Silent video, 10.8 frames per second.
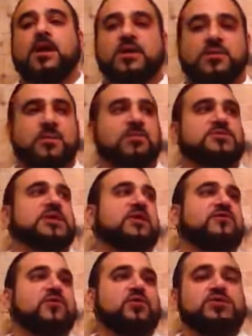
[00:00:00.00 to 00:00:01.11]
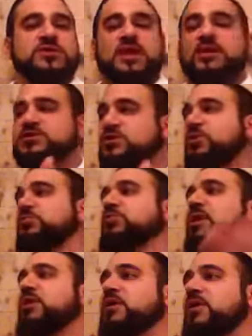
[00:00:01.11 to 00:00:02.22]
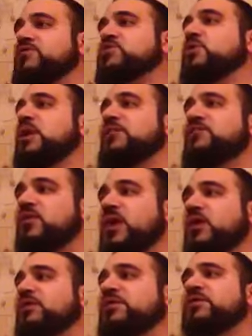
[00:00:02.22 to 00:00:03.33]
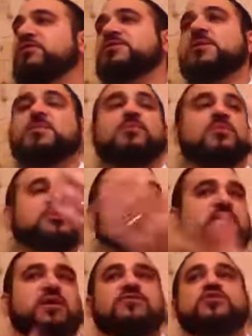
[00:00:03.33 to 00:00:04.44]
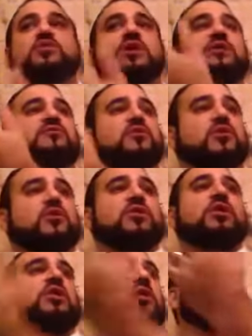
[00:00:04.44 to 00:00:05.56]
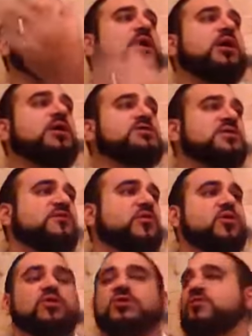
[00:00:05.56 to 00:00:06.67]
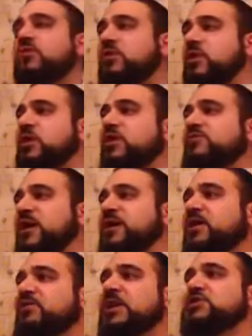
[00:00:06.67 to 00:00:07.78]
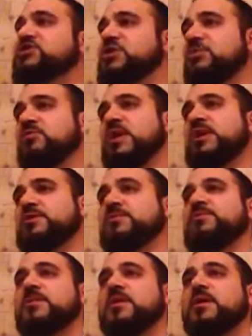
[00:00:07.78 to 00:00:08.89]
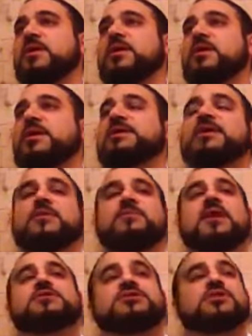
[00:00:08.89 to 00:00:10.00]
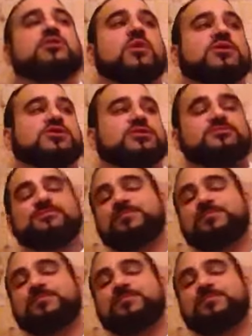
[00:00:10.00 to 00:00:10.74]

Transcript: Other people say if you say a certain prayer, you have zgula for health. Some people say you have zgula for zivug, for finding a relationship. Great. Now let me ask you a question.